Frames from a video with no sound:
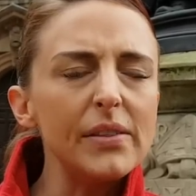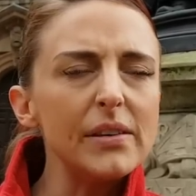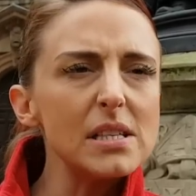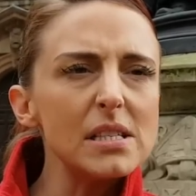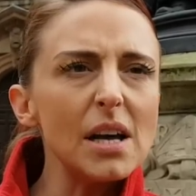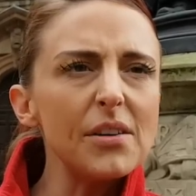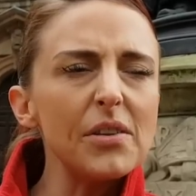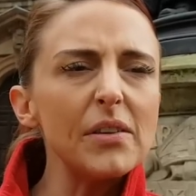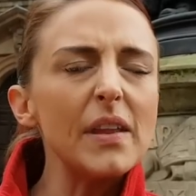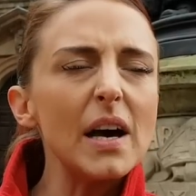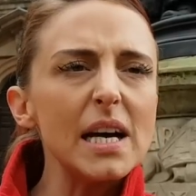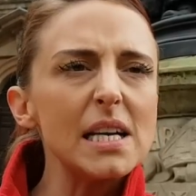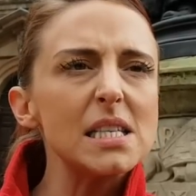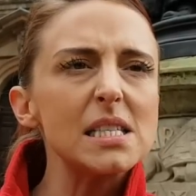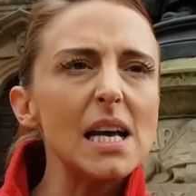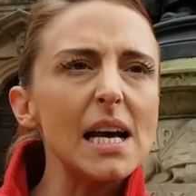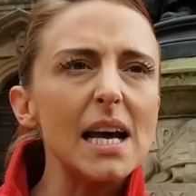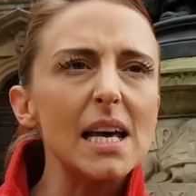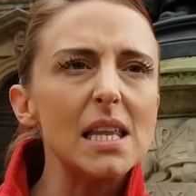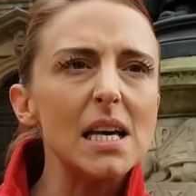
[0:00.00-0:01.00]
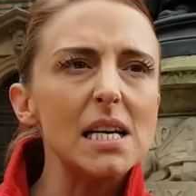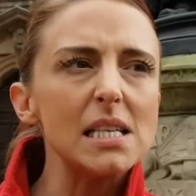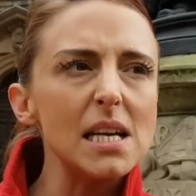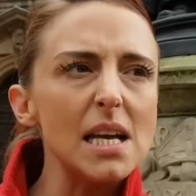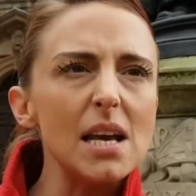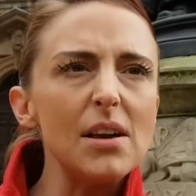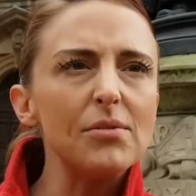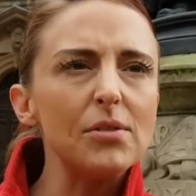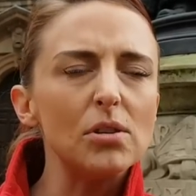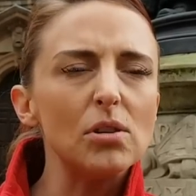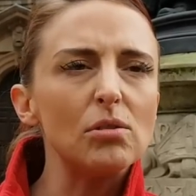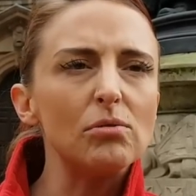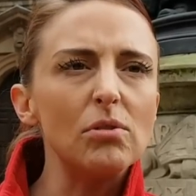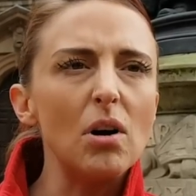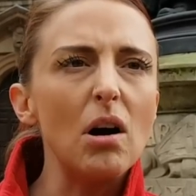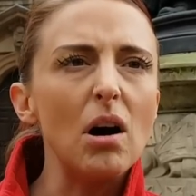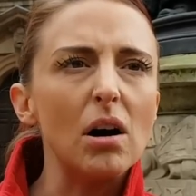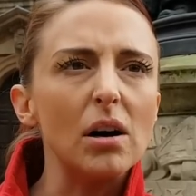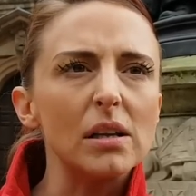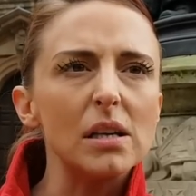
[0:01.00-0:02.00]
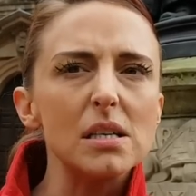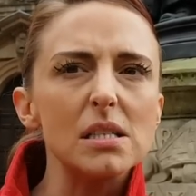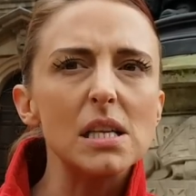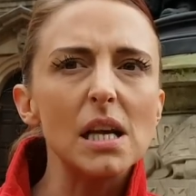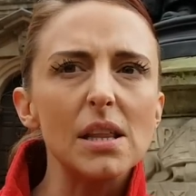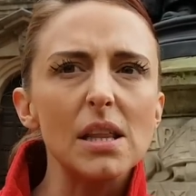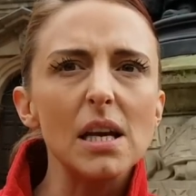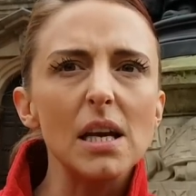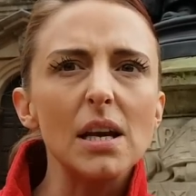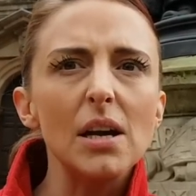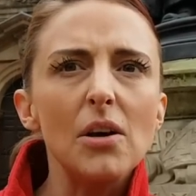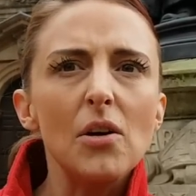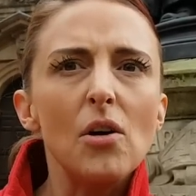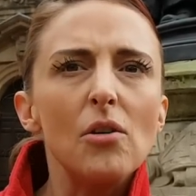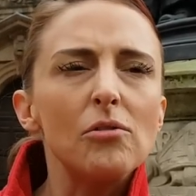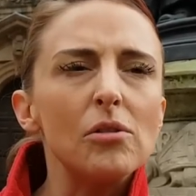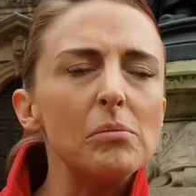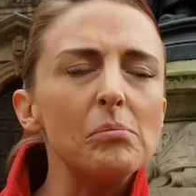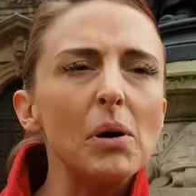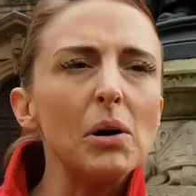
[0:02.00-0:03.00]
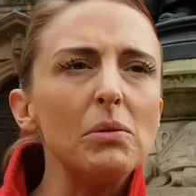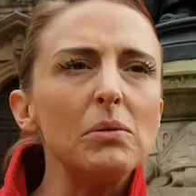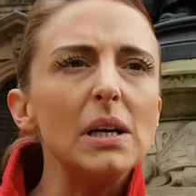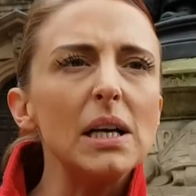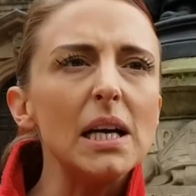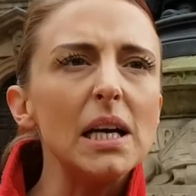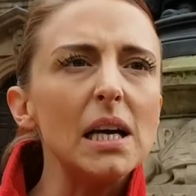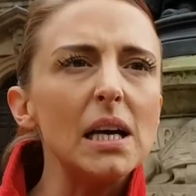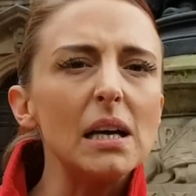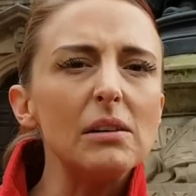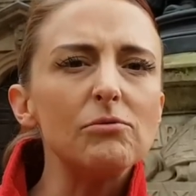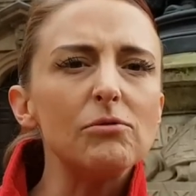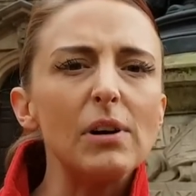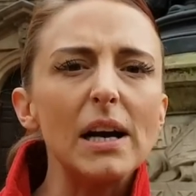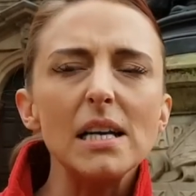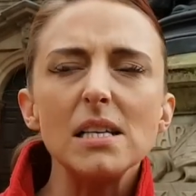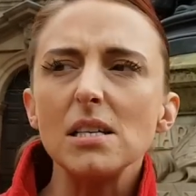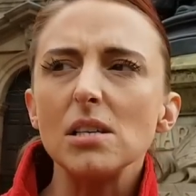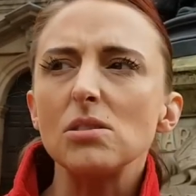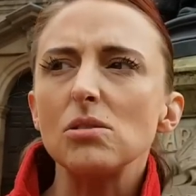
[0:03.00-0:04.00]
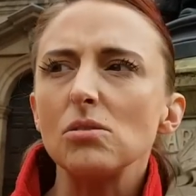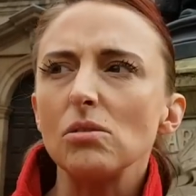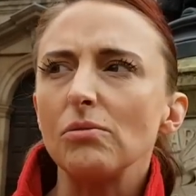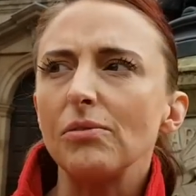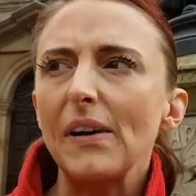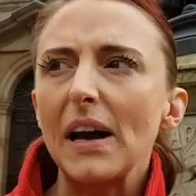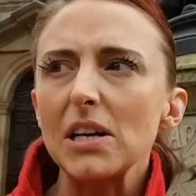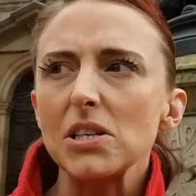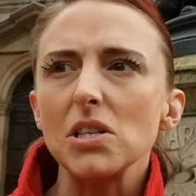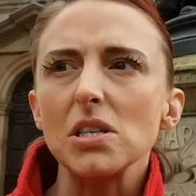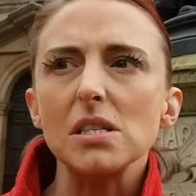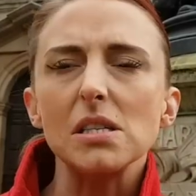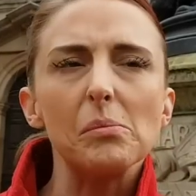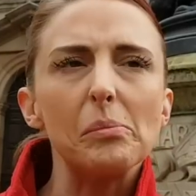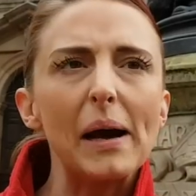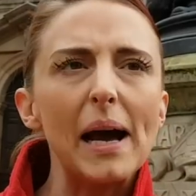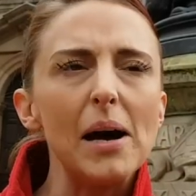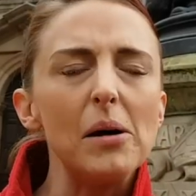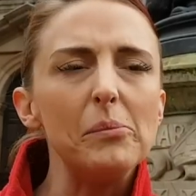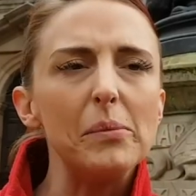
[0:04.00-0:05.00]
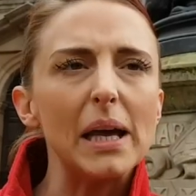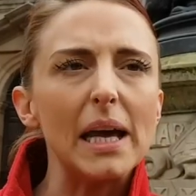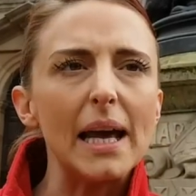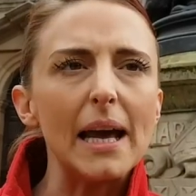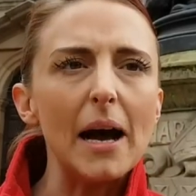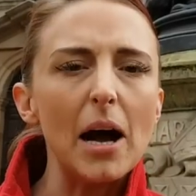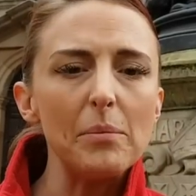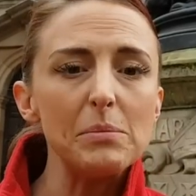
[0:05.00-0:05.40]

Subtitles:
And there's nothing that I say that is evil or wrong. There's nothing remotely racist or fascist about me.